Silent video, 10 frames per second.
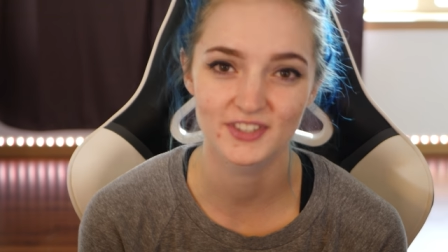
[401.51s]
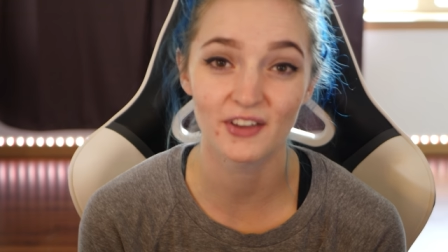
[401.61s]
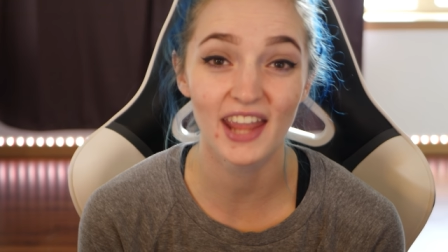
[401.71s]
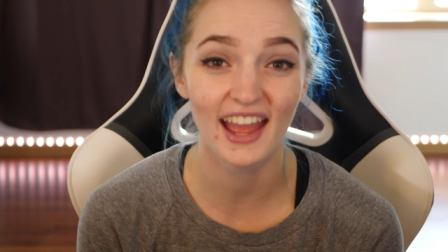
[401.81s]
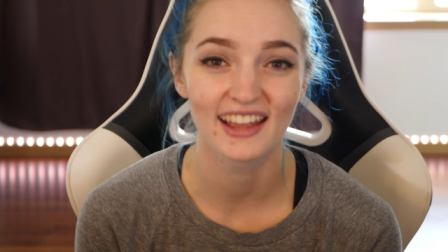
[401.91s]
So
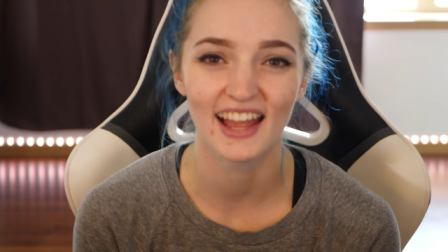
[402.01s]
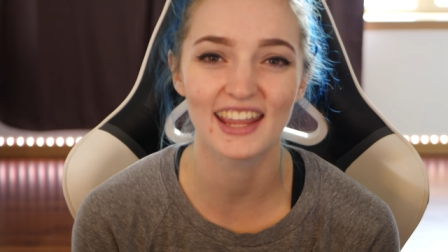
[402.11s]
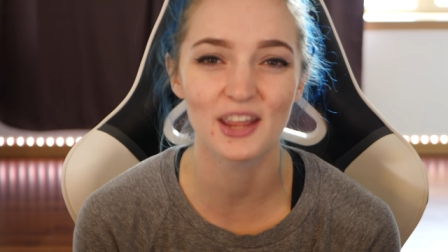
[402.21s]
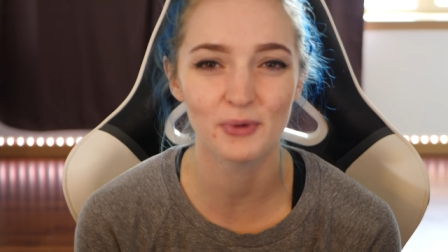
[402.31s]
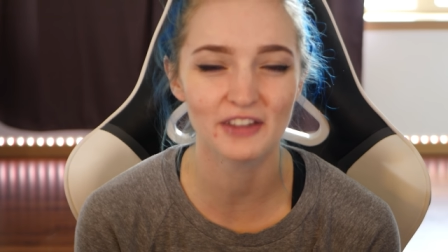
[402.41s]
yeah, I
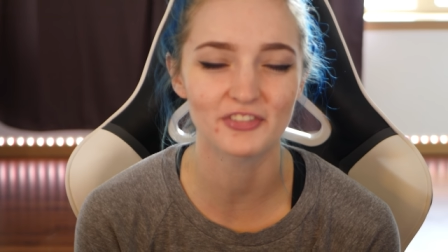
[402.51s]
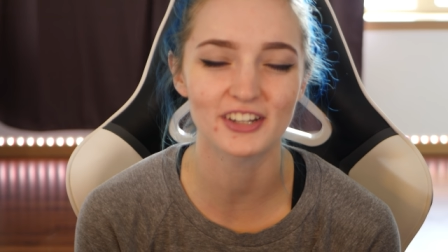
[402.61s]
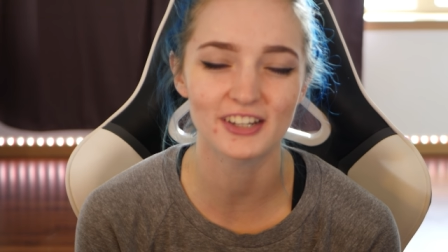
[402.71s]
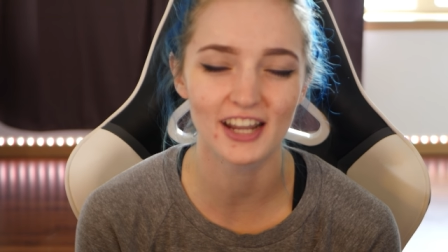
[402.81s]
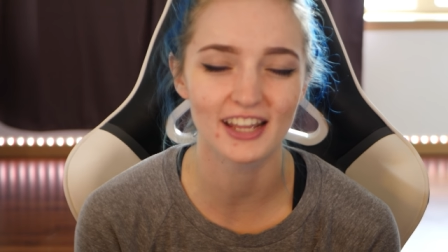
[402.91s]
can't wait wait for
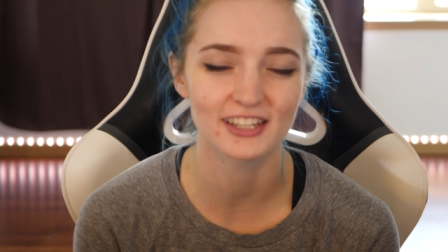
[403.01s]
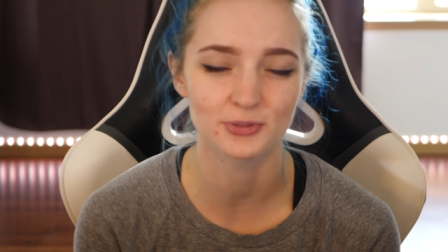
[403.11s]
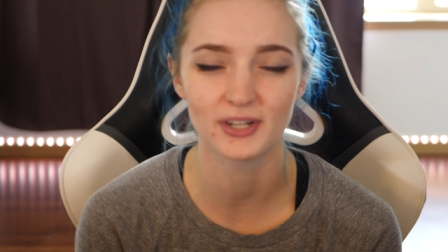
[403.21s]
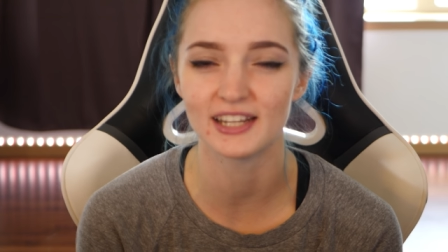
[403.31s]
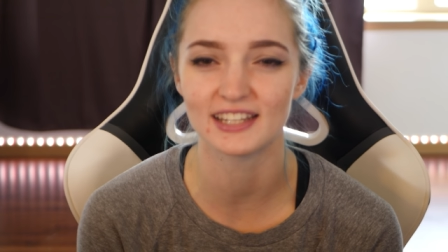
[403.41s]
uh,
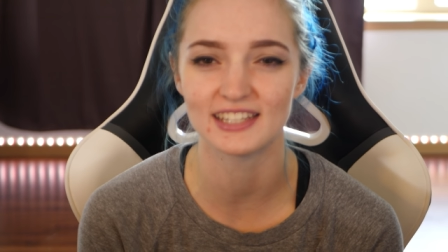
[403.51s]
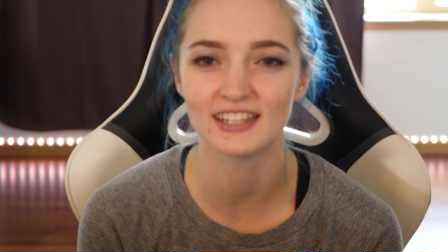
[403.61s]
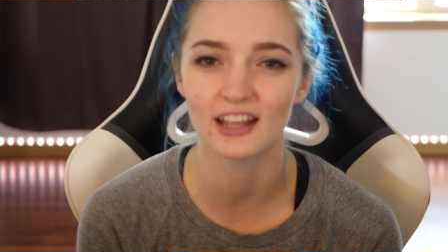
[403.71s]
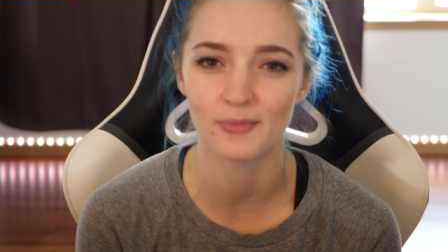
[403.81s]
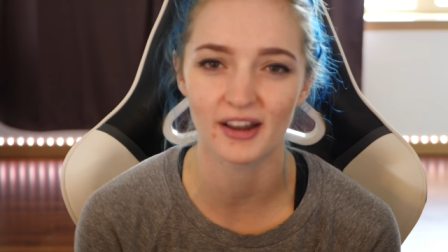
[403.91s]

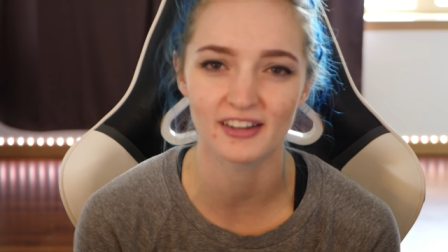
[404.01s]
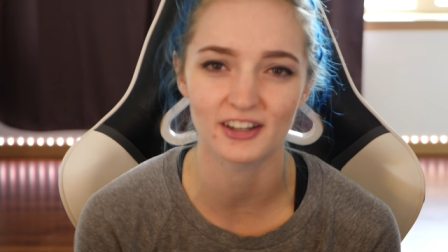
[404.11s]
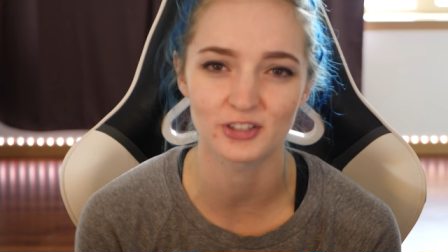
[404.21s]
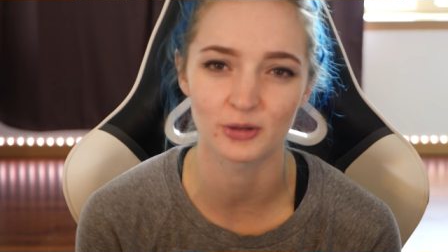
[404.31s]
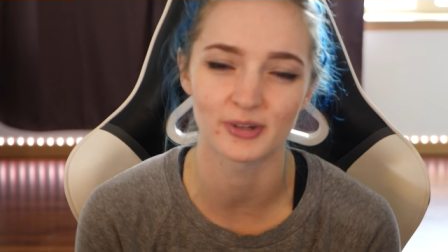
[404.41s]
2019 to come out in
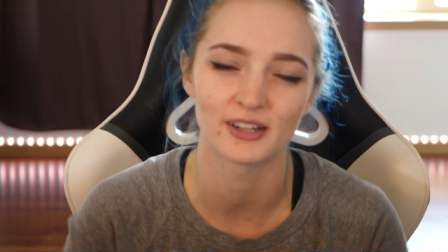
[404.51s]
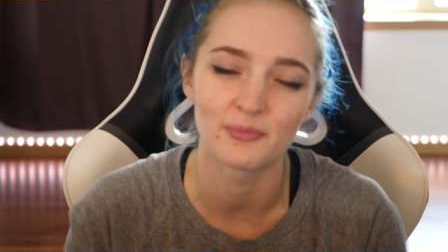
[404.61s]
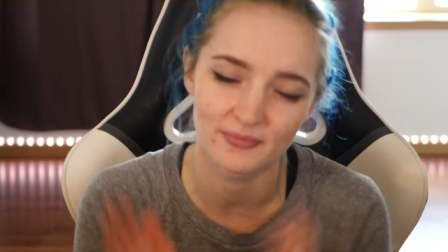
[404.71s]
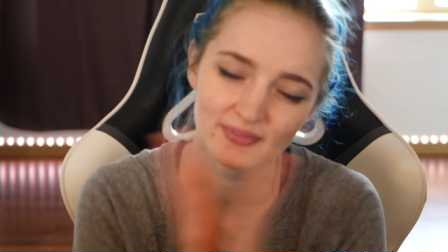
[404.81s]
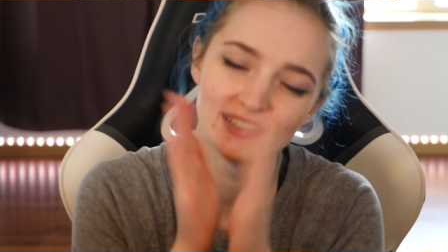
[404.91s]
October.
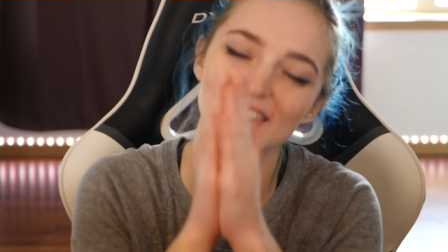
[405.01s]
I'm